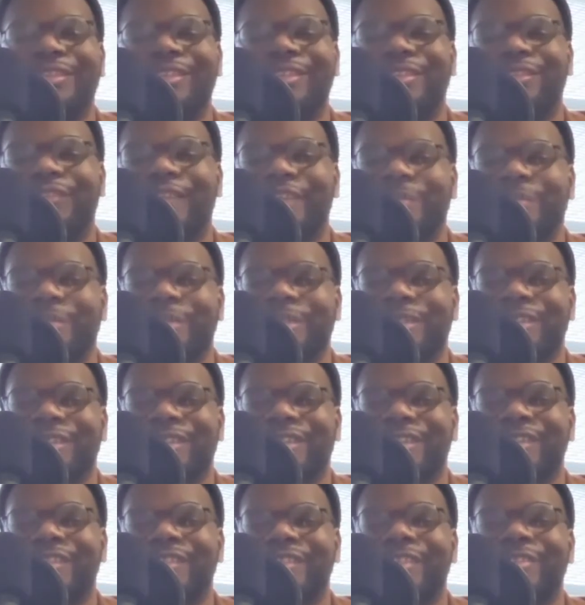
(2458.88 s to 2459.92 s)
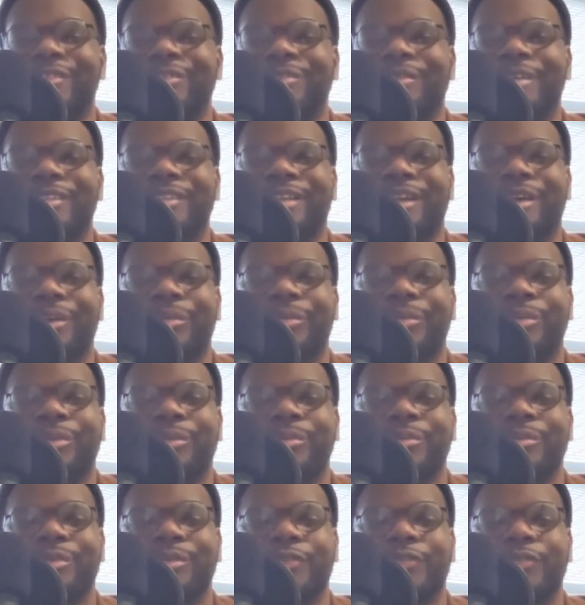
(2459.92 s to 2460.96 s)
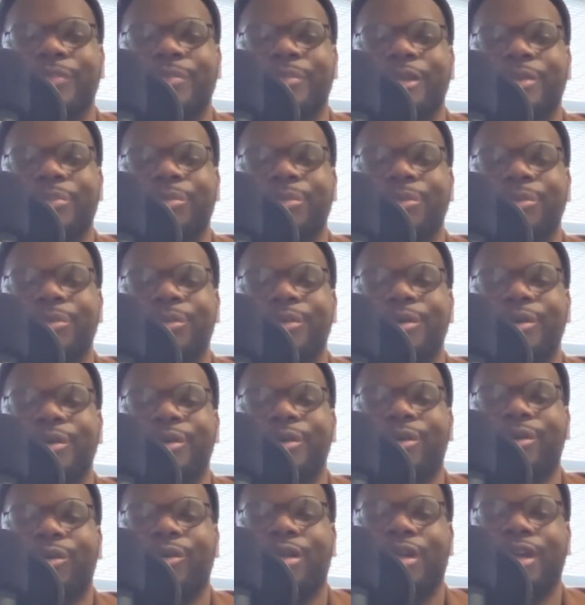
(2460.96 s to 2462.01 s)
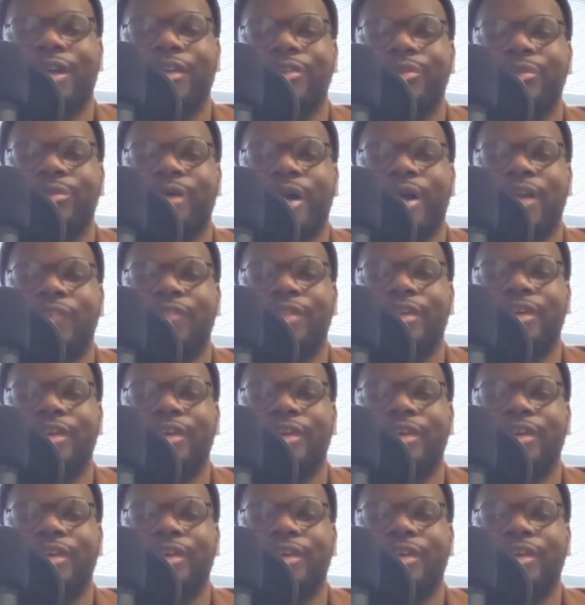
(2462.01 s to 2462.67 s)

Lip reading: to fix my shit. It's interesting, like when you're observing people or like you having an